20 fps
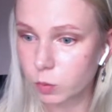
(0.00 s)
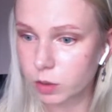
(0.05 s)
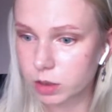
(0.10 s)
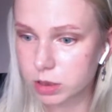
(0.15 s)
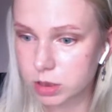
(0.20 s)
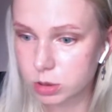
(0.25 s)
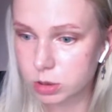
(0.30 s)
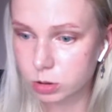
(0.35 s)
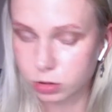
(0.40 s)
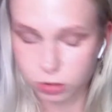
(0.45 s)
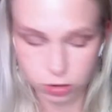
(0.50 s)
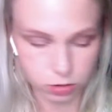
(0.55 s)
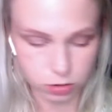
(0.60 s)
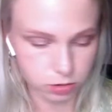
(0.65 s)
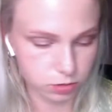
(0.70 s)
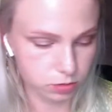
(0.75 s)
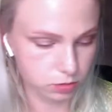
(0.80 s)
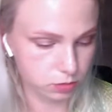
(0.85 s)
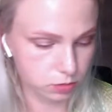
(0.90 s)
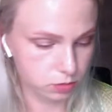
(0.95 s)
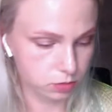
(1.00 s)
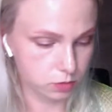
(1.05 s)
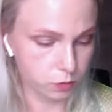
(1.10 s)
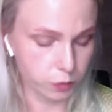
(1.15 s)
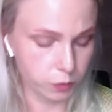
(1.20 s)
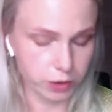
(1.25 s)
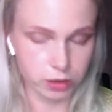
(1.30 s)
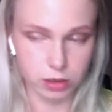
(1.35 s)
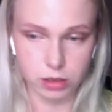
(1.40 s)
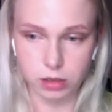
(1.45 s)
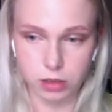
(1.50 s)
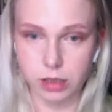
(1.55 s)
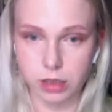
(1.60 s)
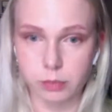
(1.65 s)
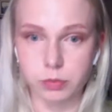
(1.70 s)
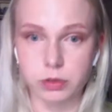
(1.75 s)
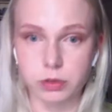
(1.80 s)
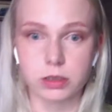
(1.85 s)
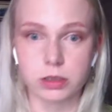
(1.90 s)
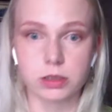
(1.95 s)
where's your weekly
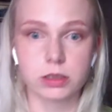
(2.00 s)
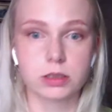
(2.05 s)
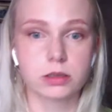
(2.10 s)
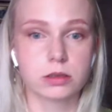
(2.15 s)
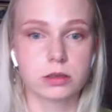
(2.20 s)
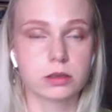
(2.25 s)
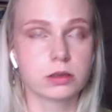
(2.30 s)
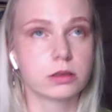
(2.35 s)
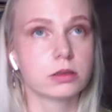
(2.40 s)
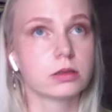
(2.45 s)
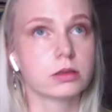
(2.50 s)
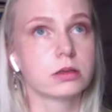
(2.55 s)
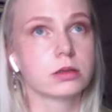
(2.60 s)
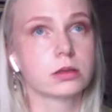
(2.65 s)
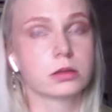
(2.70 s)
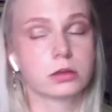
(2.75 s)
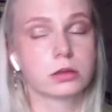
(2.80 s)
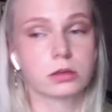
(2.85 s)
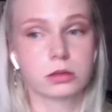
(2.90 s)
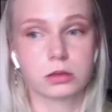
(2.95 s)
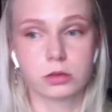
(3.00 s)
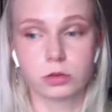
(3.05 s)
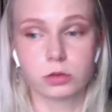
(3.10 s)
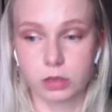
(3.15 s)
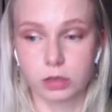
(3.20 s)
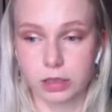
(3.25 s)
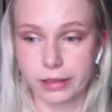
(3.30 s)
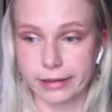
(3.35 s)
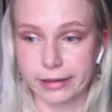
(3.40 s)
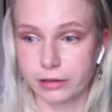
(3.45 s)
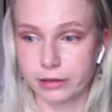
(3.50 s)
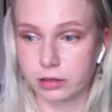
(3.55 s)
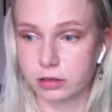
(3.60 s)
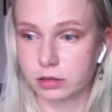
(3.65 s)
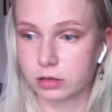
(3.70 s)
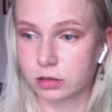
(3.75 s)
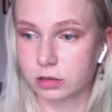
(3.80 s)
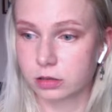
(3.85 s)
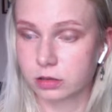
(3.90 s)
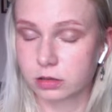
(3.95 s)
report? You're
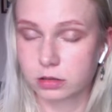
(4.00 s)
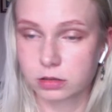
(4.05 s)
late.